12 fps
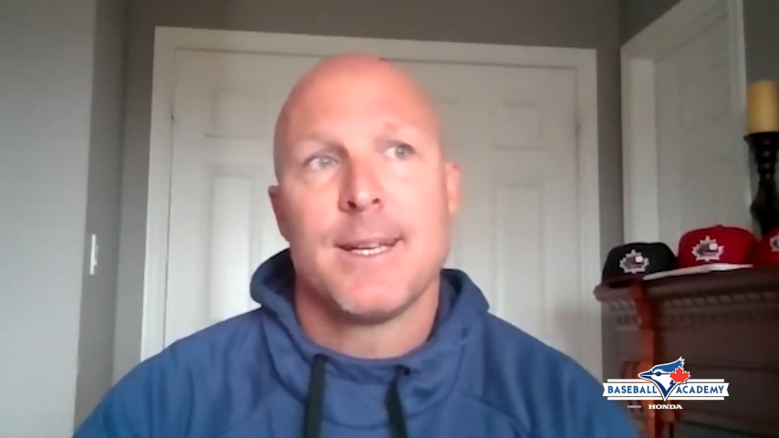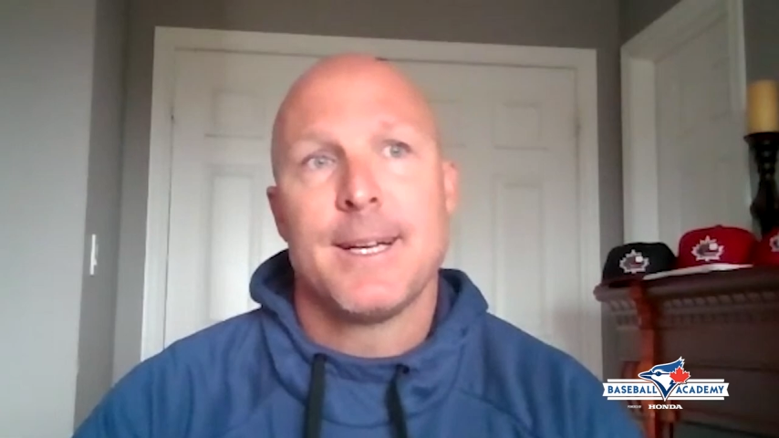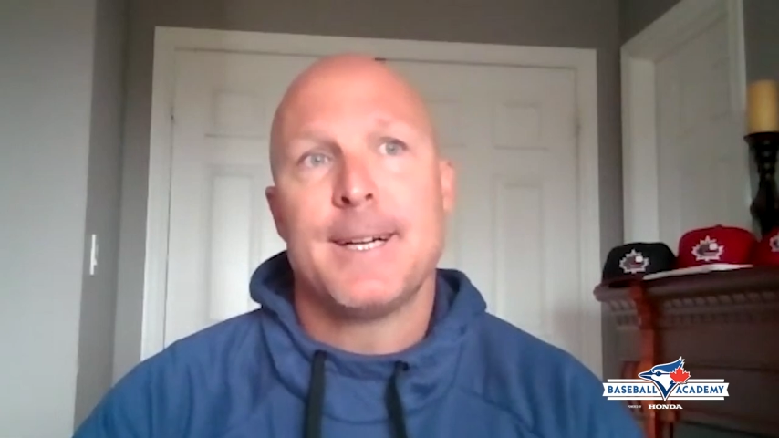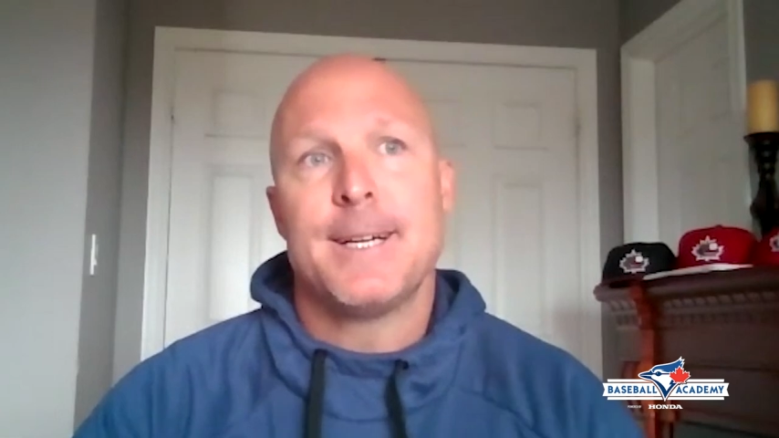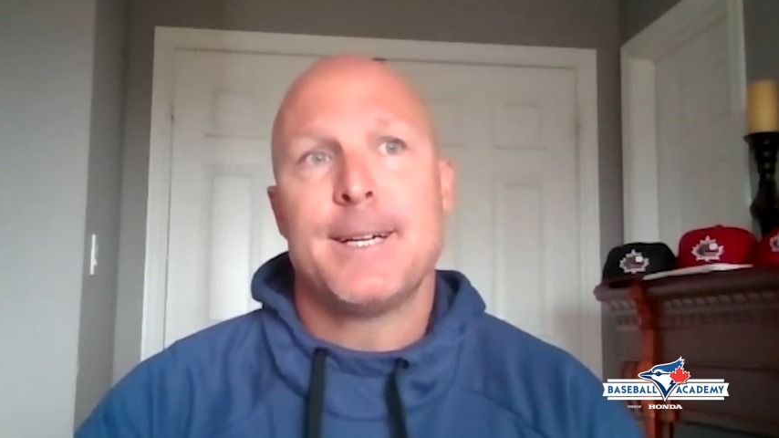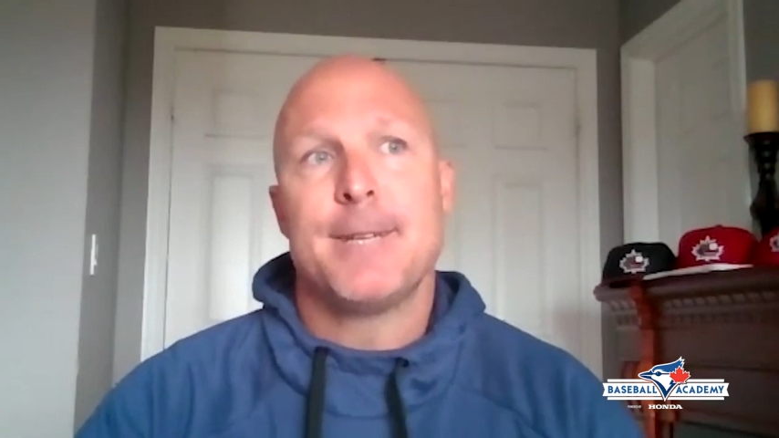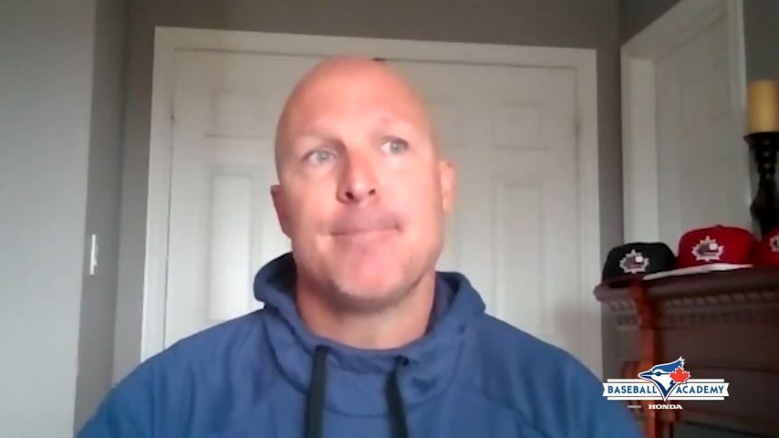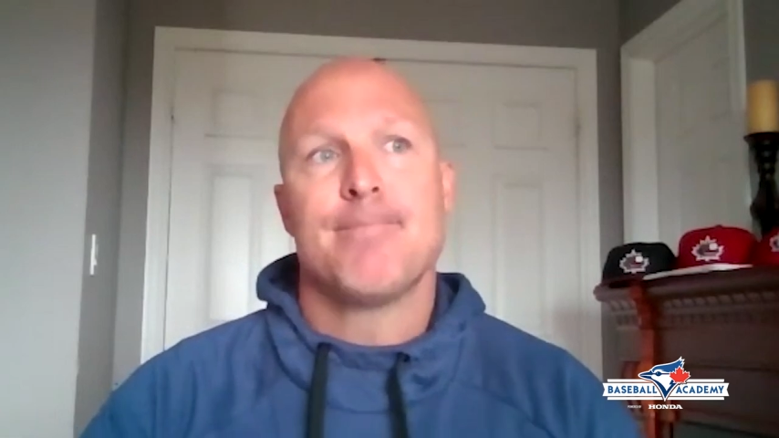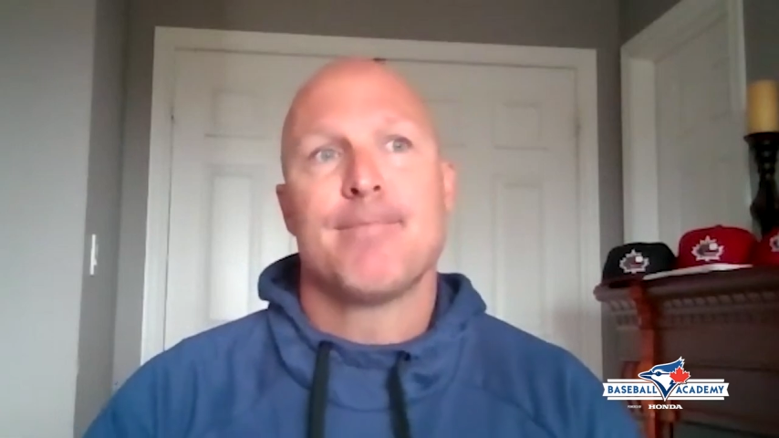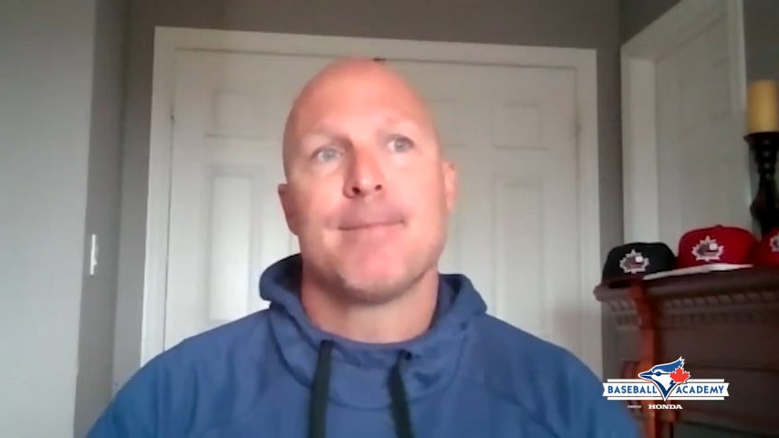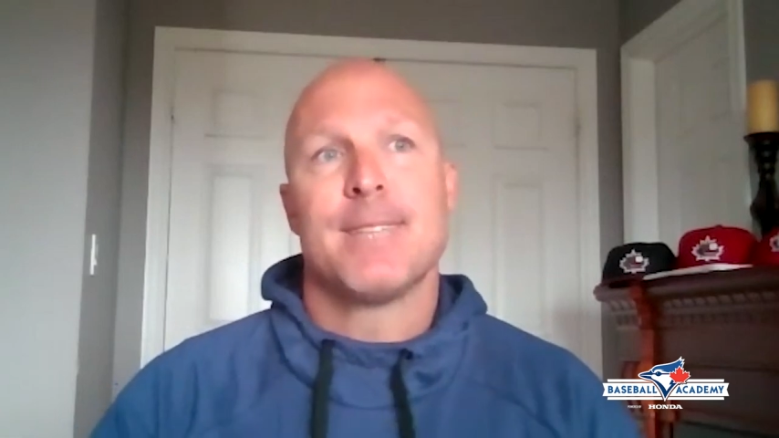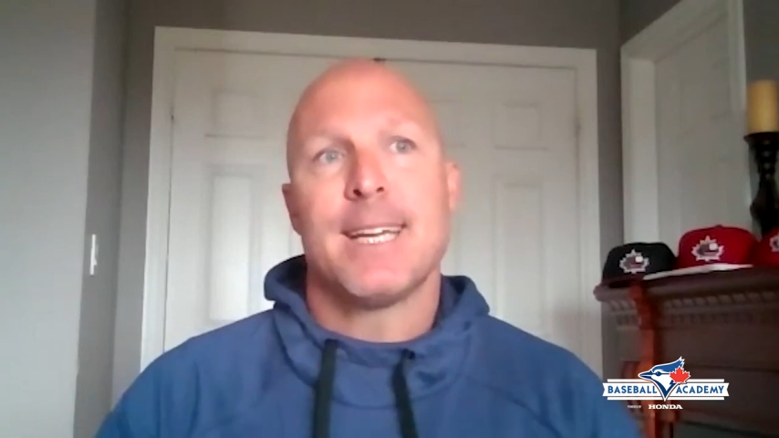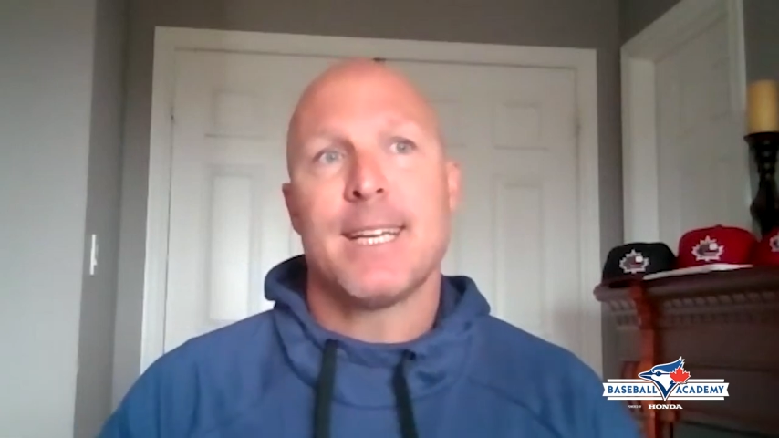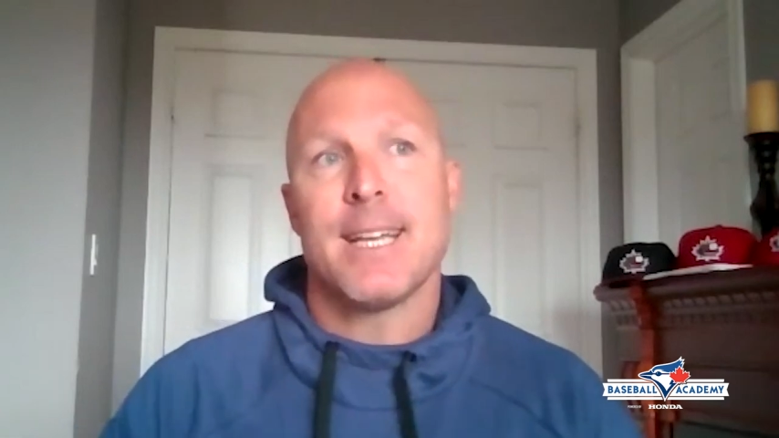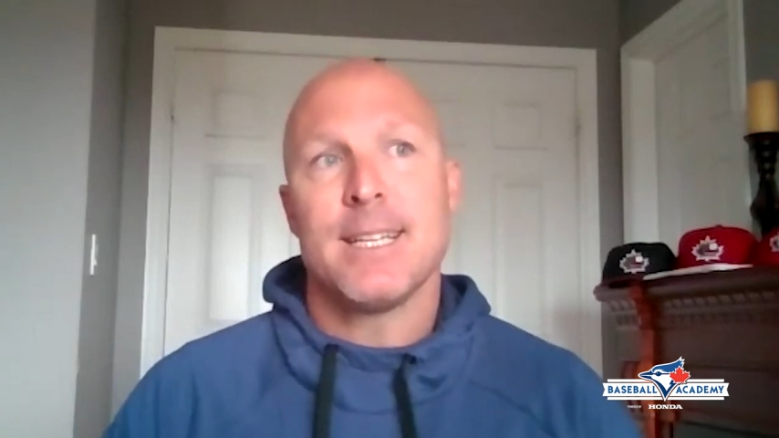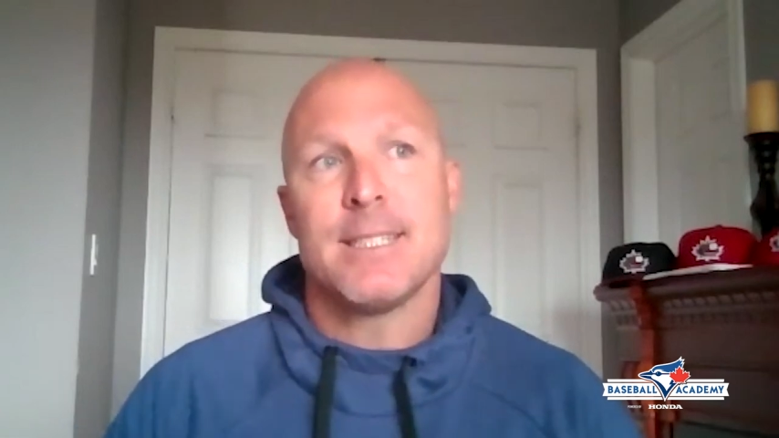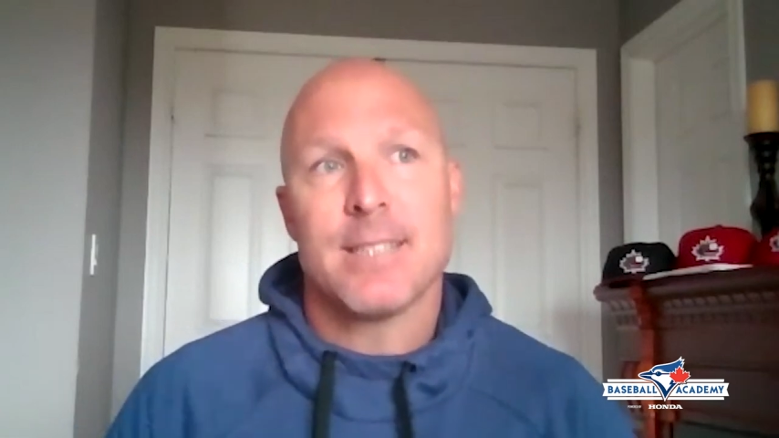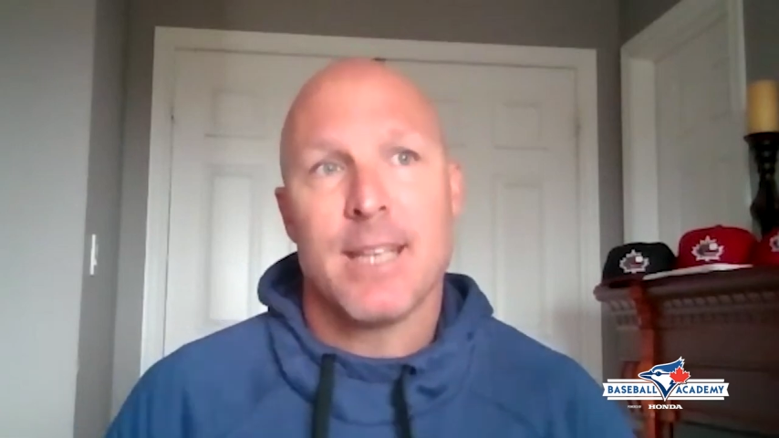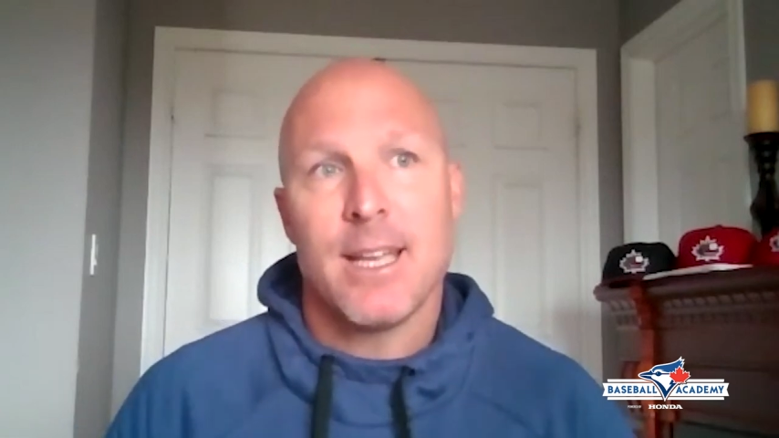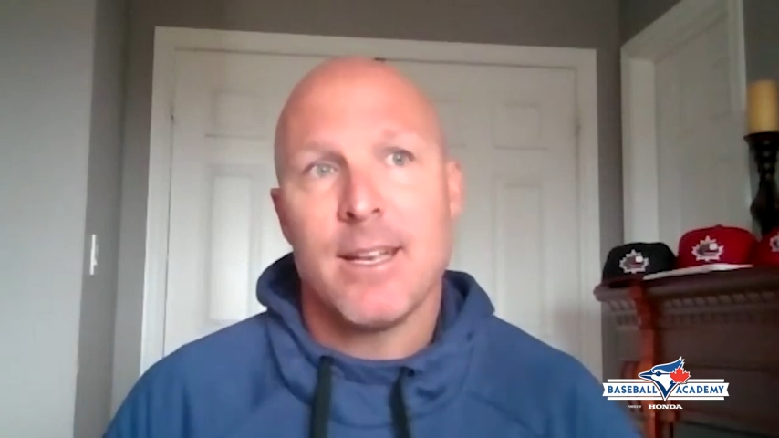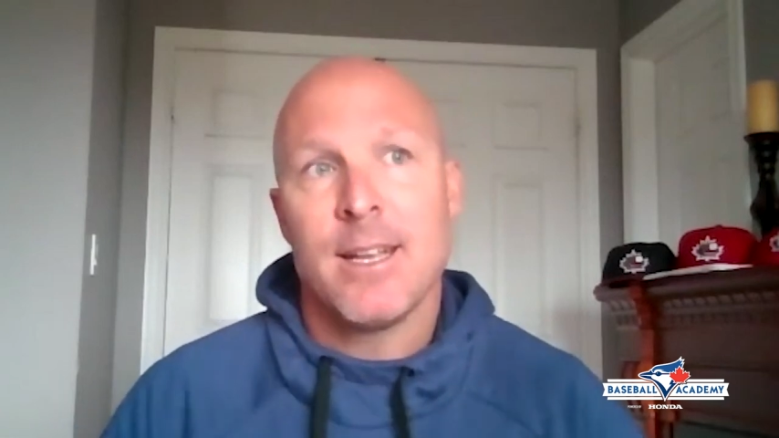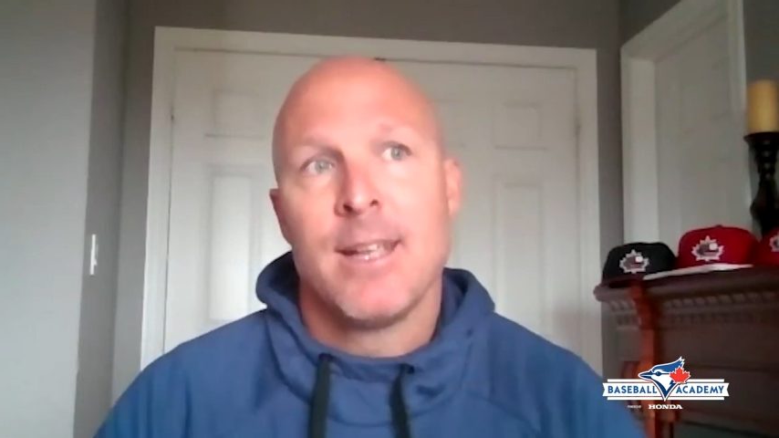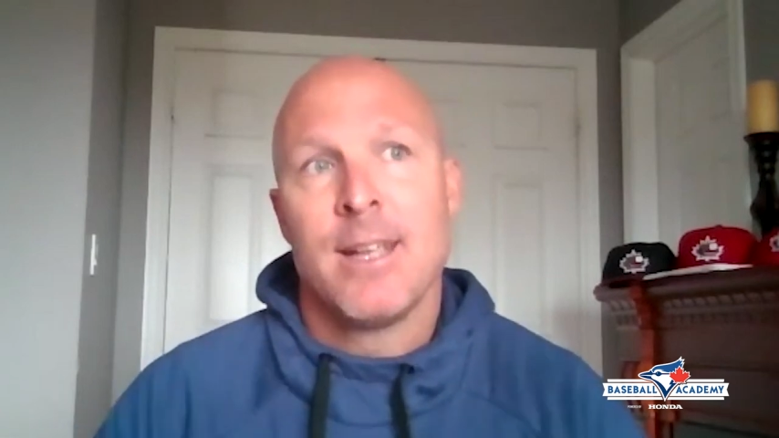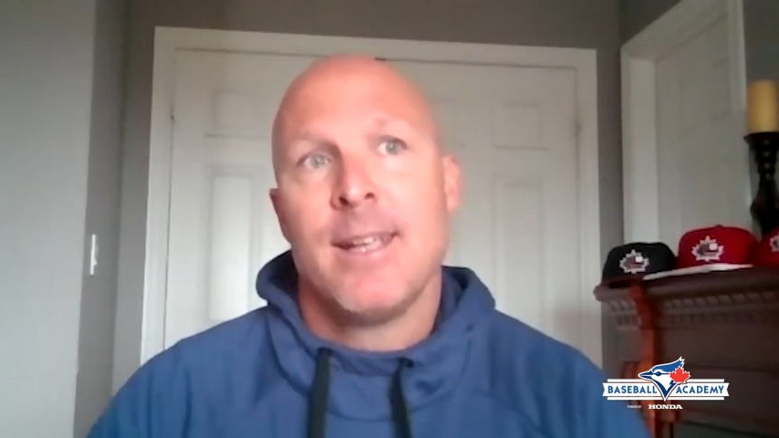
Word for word: Um, like I said,